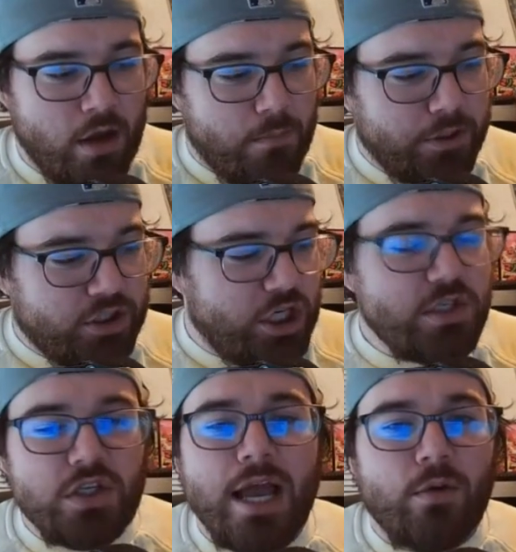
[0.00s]
But
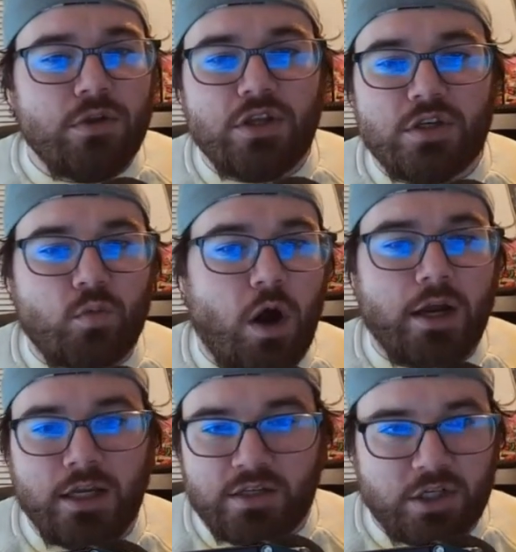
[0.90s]
just like with this
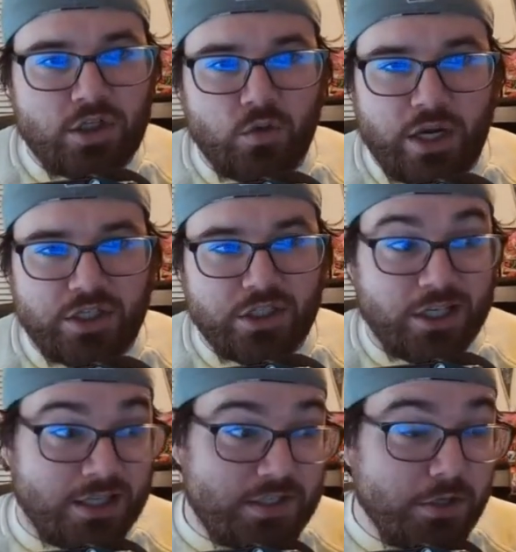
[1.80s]
walking situation,
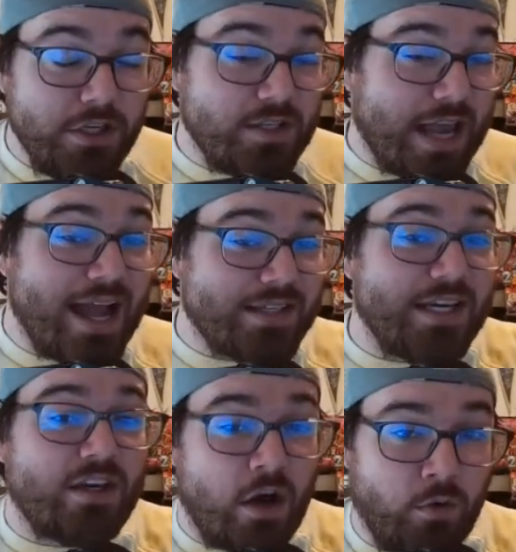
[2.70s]
until these guys
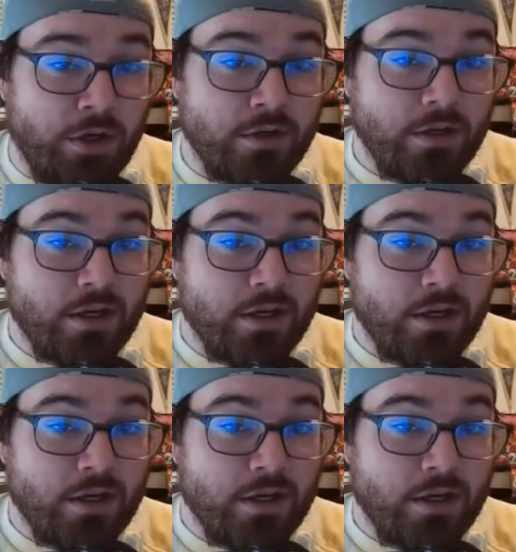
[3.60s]
get going,